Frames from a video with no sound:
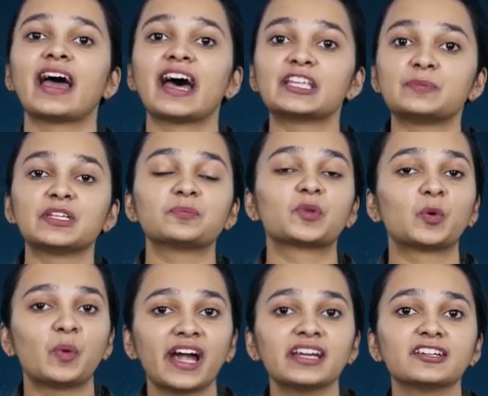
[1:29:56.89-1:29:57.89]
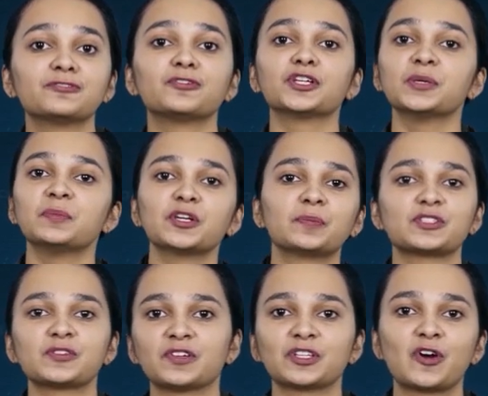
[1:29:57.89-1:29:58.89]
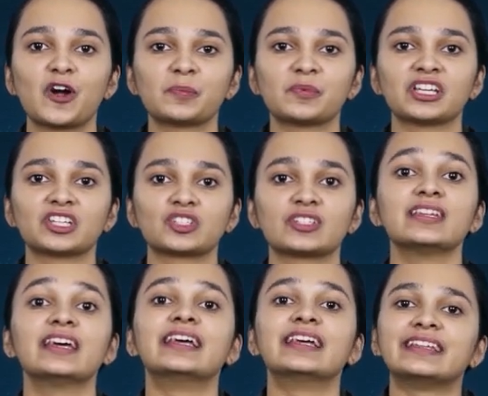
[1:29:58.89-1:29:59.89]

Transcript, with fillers: has been provided for the purpose of incorporation,